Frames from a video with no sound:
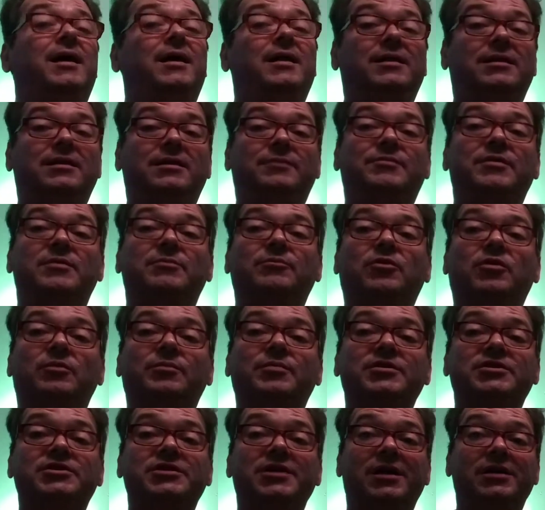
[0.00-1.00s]
A little bit more
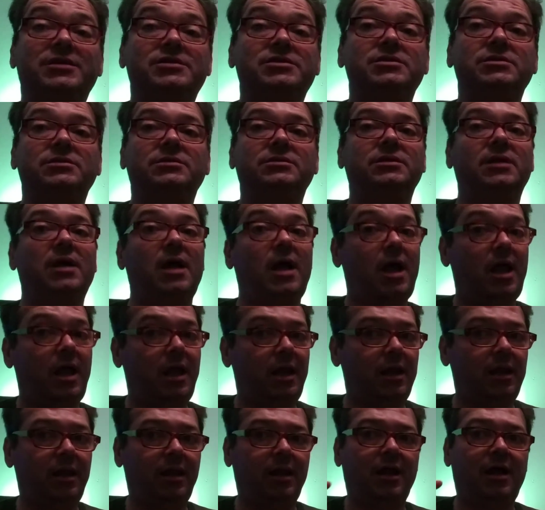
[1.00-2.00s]
projection,
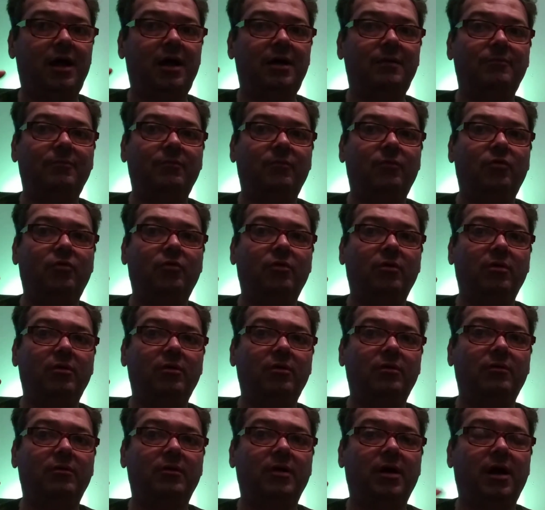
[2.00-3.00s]
a lot
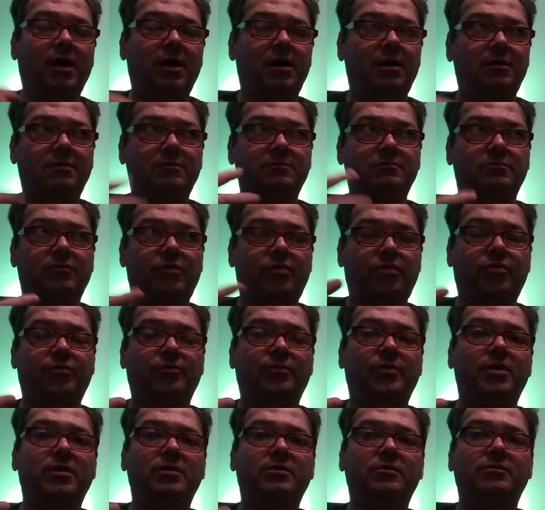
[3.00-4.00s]
more
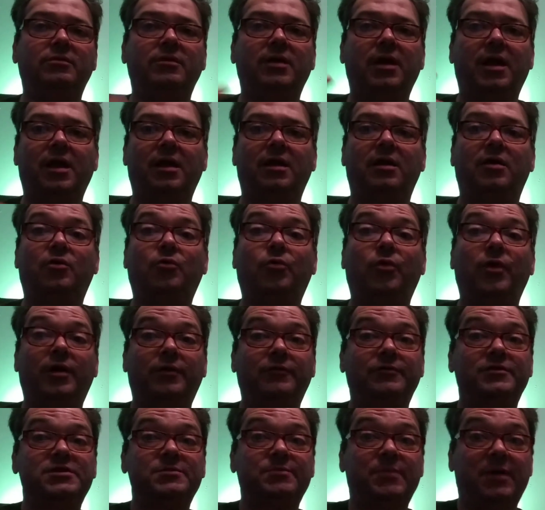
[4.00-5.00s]
throw, and a
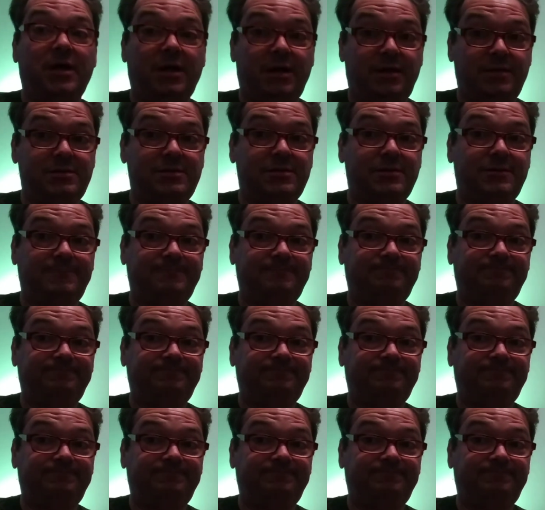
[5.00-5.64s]
quick response.